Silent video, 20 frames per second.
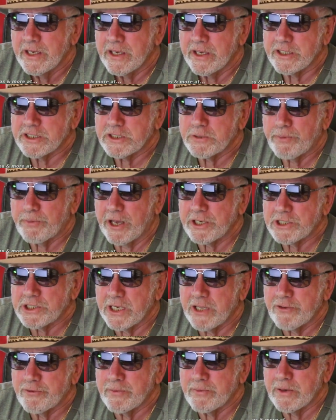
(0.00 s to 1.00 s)

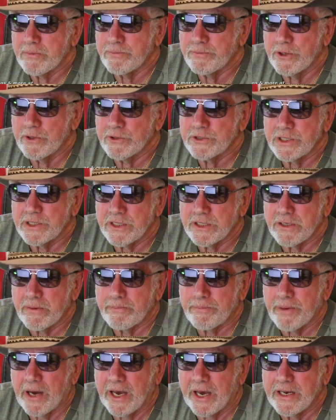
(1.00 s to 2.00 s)
especially from abusing the
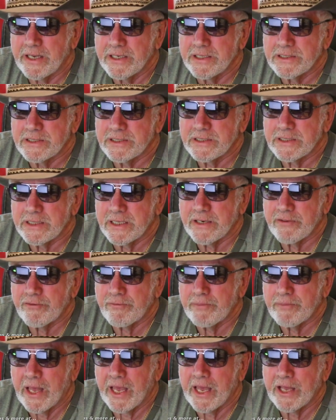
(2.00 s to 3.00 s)
bodies of
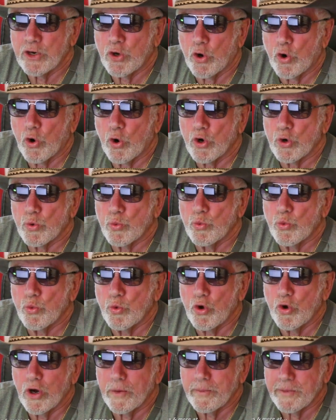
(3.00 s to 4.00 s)
man or
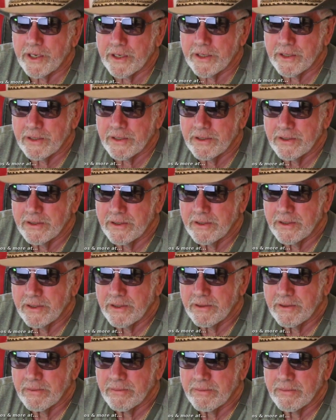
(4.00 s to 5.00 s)
woman,
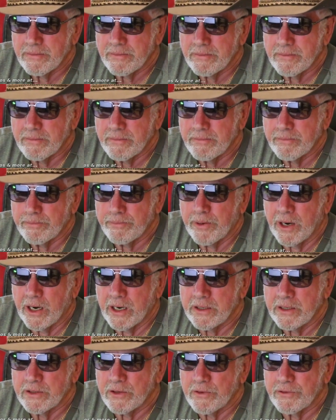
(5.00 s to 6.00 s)

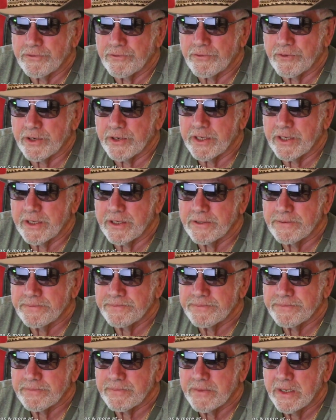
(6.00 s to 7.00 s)
bond or free.
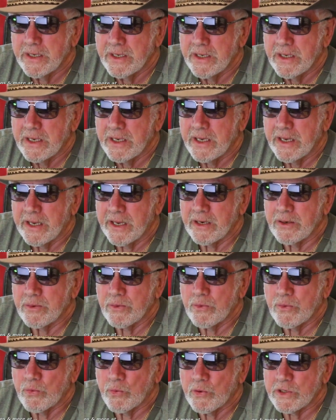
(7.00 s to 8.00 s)
And
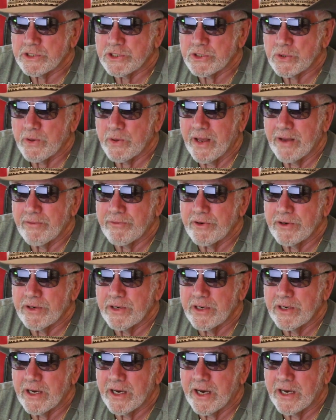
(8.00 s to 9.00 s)

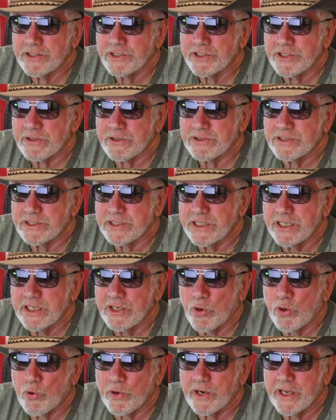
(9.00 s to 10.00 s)
whatsoever I shall see
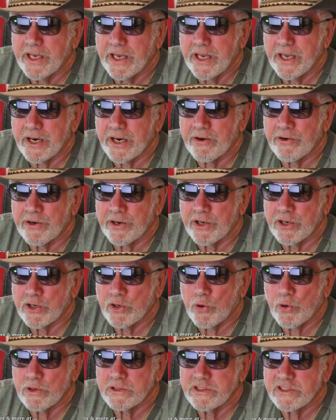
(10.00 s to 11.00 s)
or hear in the
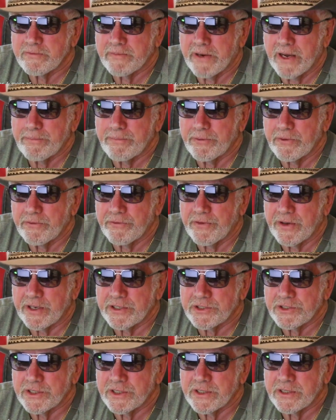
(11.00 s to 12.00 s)
course of my
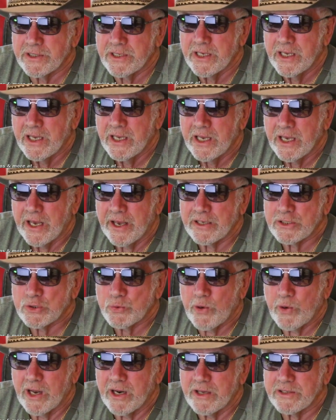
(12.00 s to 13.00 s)
profession, as
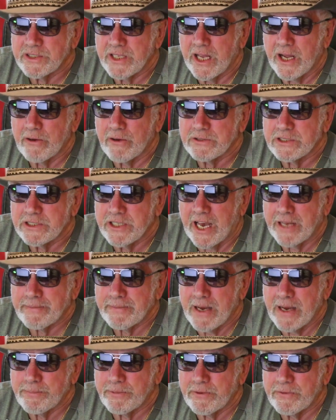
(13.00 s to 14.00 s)
well as outside
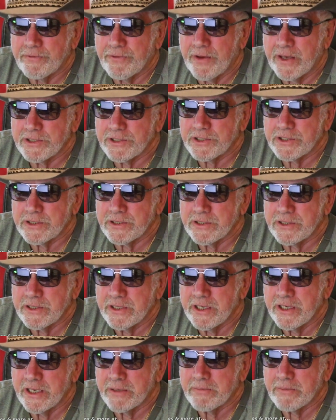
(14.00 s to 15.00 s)
my profession,
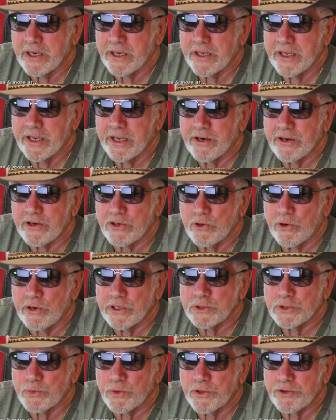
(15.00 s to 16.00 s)
in my
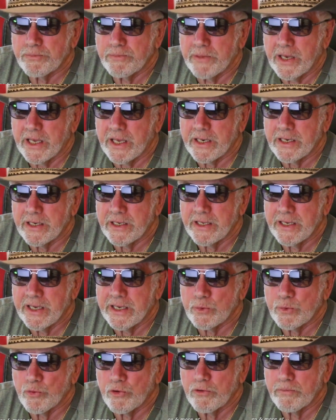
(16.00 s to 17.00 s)
intercourse with men,
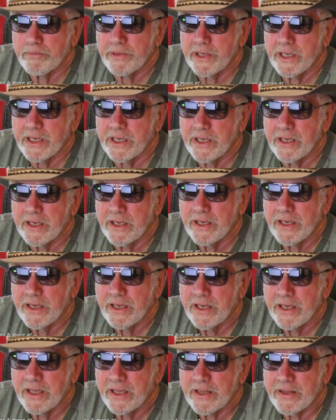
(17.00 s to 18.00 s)
it will be
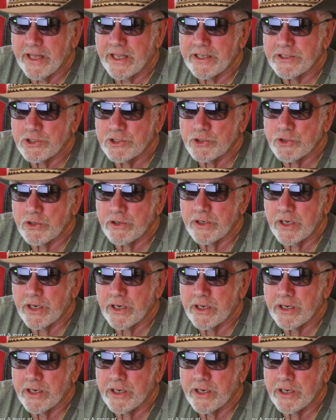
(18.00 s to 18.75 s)
that should